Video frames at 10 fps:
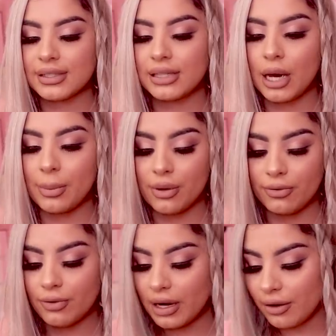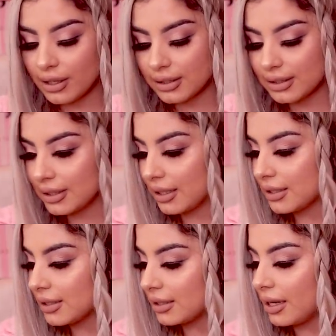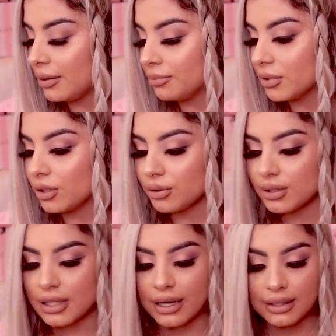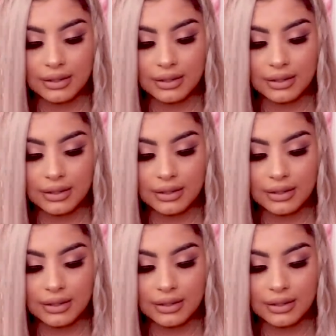some fragrances. I'm so sad I